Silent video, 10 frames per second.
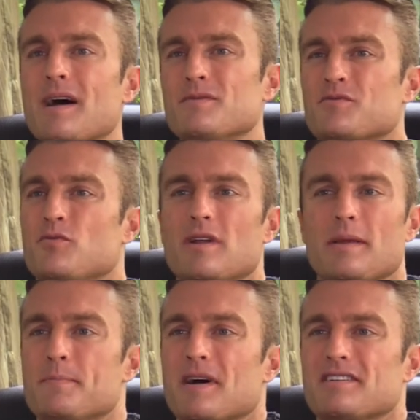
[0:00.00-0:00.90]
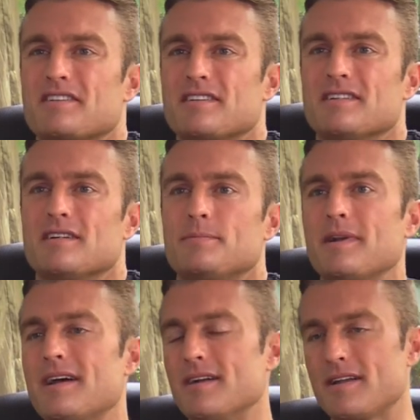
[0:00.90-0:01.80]
I was really bunched up,
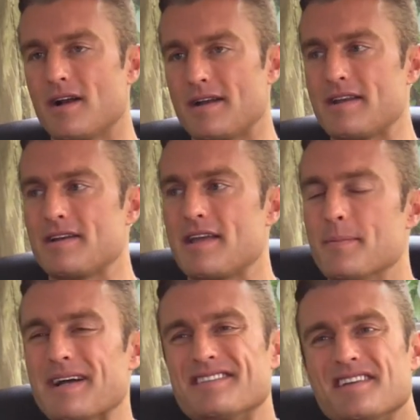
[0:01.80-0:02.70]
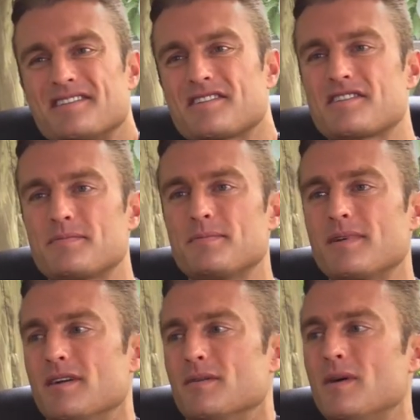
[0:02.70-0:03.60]
and I you know I needed to get my discs
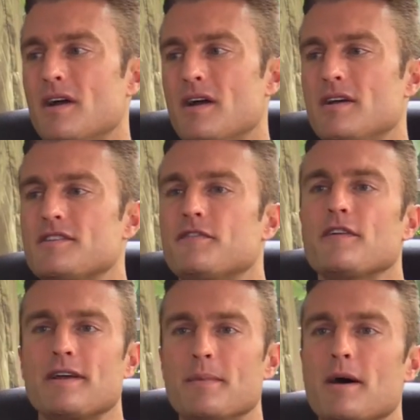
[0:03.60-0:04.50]
you know to free them